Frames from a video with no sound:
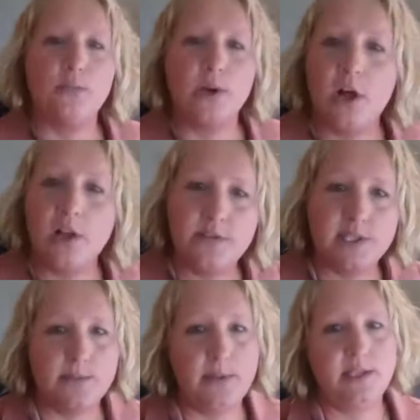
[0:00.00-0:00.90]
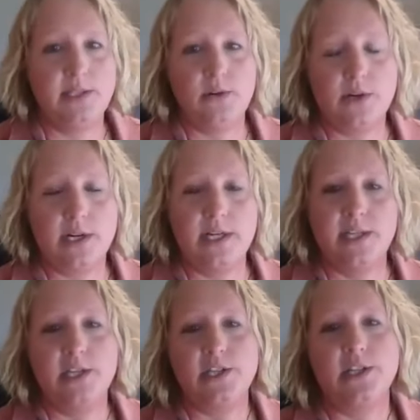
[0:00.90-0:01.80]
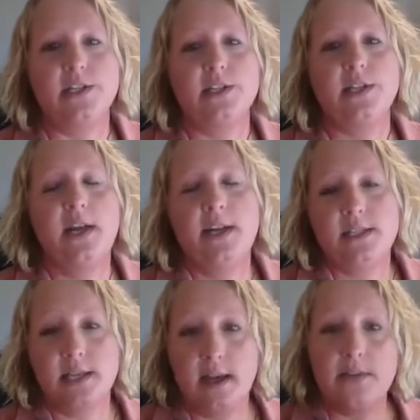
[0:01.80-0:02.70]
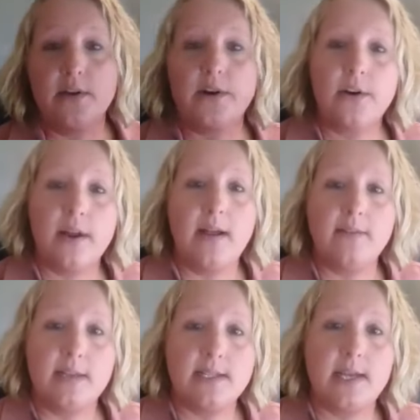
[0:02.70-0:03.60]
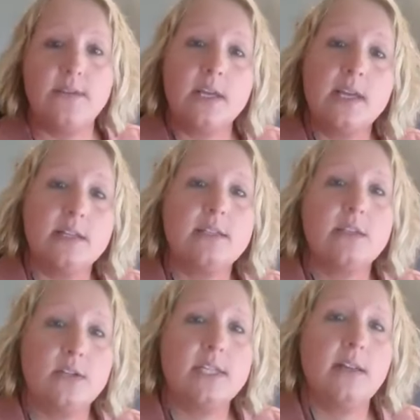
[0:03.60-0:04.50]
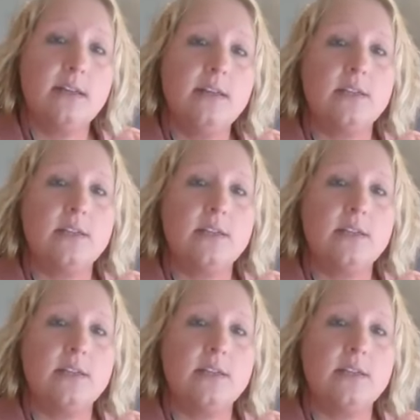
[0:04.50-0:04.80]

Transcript: bring all of these amazing organizations together, and let's have the kids start telling